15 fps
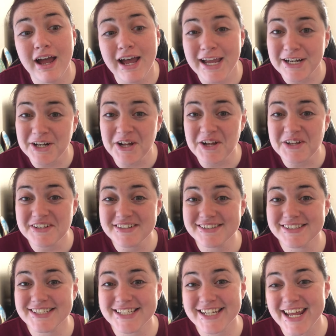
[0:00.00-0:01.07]
Hi dolls,
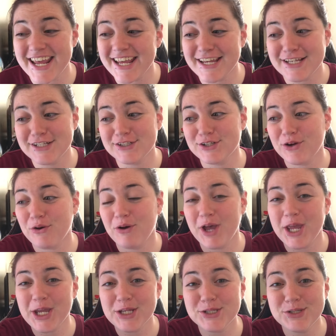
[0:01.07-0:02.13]
today is
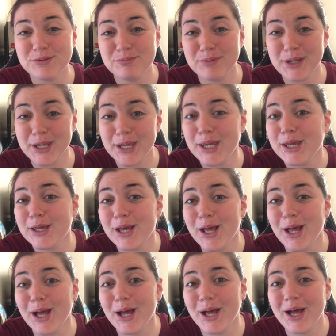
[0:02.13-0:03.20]
going to be
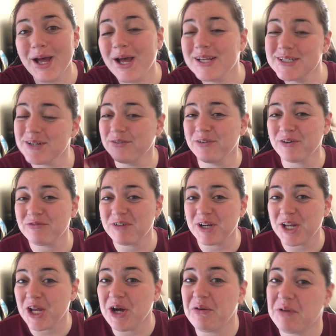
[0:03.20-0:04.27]
a different
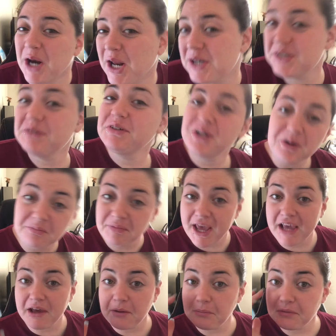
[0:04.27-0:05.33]
video. We're not doing no
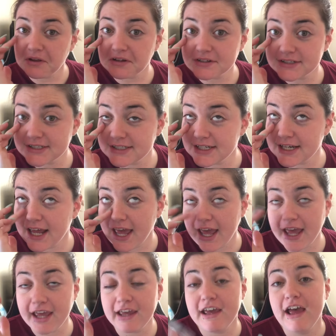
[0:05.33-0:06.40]
makeup looks
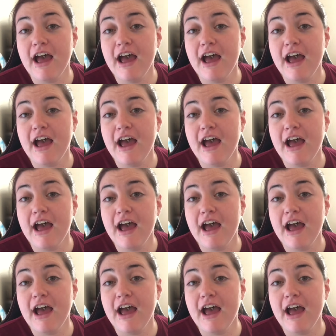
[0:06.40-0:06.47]
today.